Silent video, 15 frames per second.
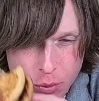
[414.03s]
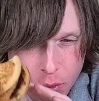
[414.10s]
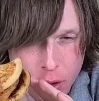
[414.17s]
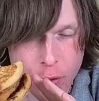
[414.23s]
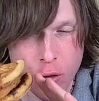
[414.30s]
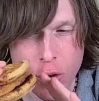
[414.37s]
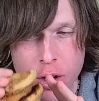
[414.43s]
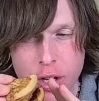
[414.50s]

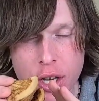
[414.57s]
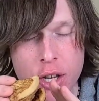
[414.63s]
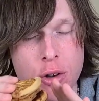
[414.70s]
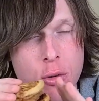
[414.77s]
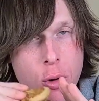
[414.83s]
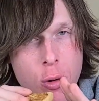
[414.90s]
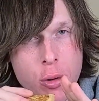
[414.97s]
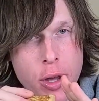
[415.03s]
For a kid who
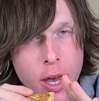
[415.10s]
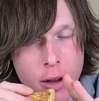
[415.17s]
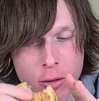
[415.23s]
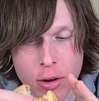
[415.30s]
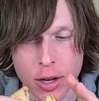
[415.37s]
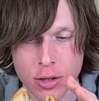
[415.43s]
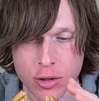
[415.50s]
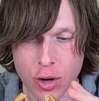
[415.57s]
only ever
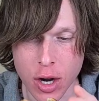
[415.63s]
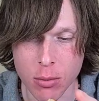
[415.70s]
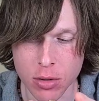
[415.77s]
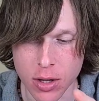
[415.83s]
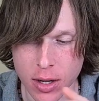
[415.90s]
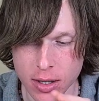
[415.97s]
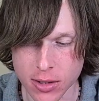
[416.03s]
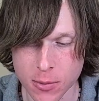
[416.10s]
ate scrambled
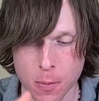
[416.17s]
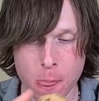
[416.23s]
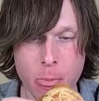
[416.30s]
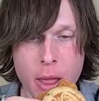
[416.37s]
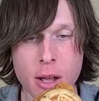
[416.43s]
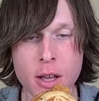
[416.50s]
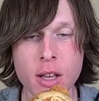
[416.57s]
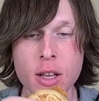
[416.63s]
eggs.
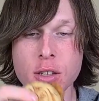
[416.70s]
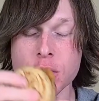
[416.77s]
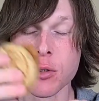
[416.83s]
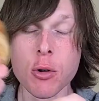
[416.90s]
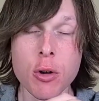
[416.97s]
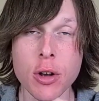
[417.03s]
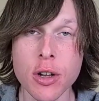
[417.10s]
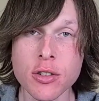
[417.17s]

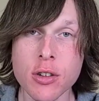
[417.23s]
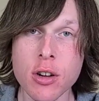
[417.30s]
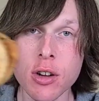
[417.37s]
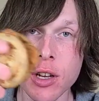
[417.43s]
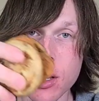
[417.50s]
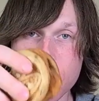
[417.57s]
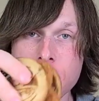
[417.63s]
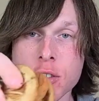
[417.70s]
Sorry, I started eating this